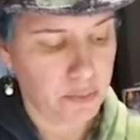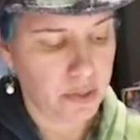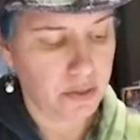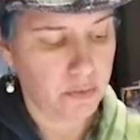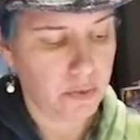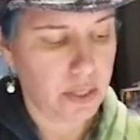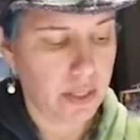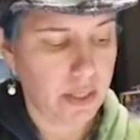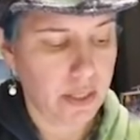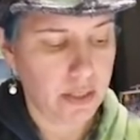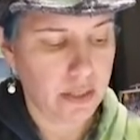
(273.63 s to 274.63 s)
put
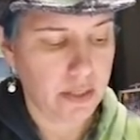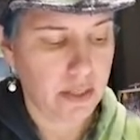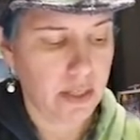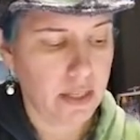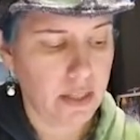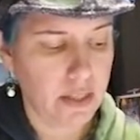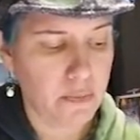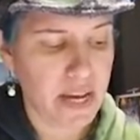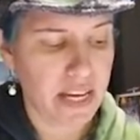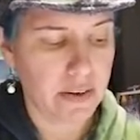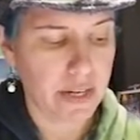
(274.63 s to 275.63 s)
one in the
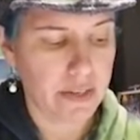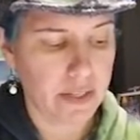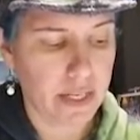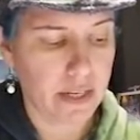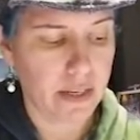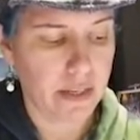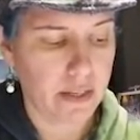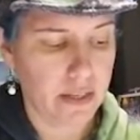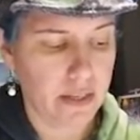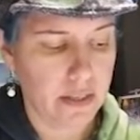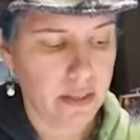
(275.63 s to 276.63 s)
background here.
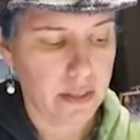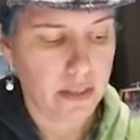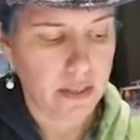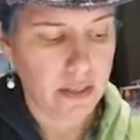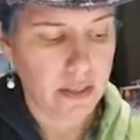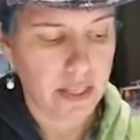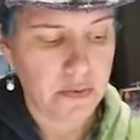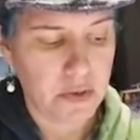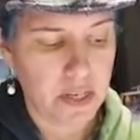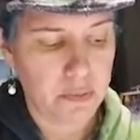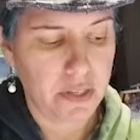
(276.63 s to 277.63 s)
I
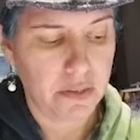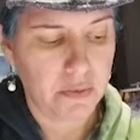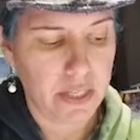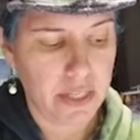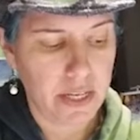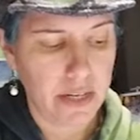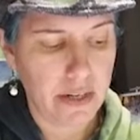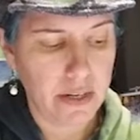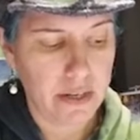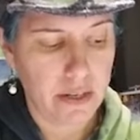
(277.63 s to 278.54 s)
want to put one here